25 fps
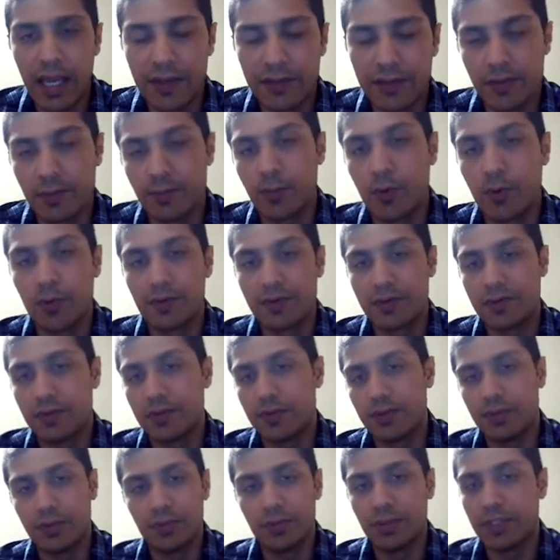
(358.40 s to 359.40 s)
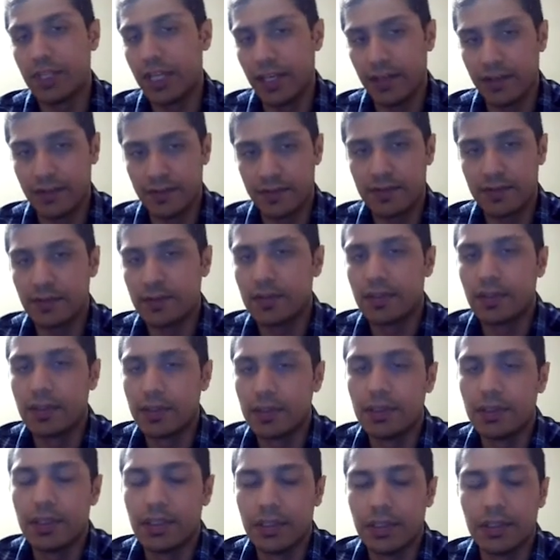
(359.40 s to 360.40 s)
as opposed to days.
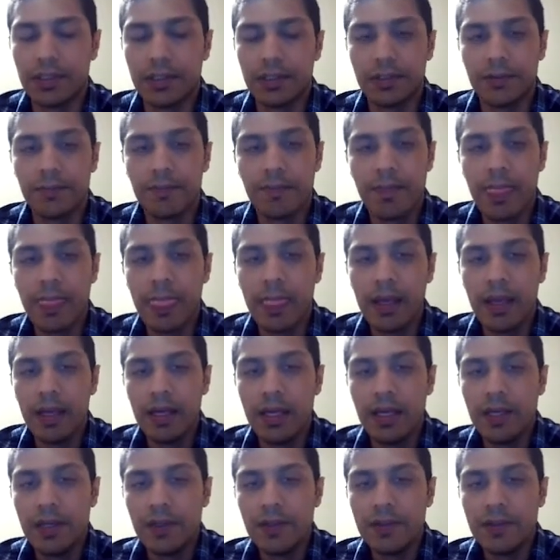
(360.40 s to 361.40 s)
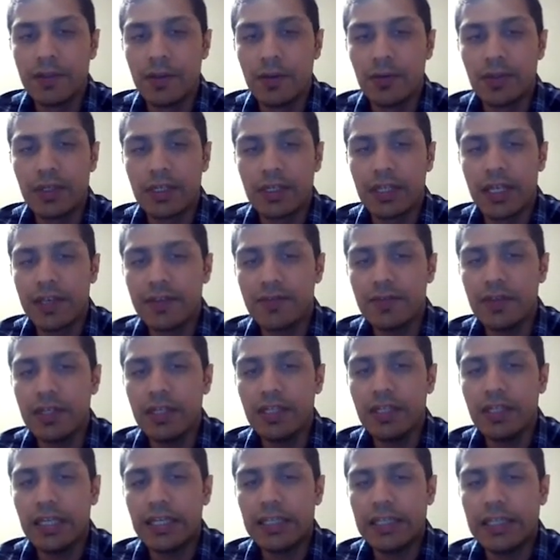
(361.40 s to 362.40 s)
So the
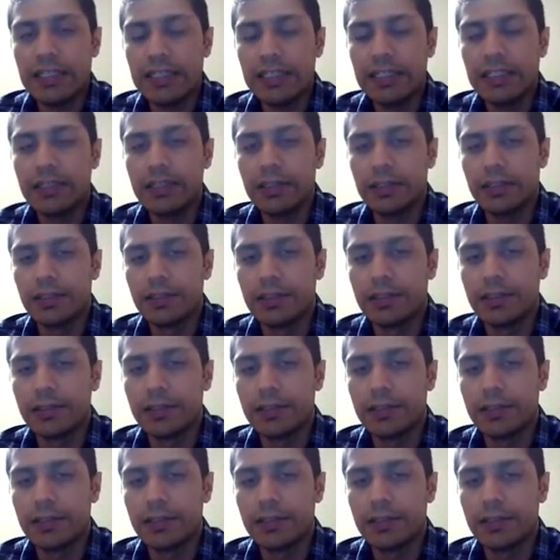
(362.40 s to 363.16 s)
clustering technique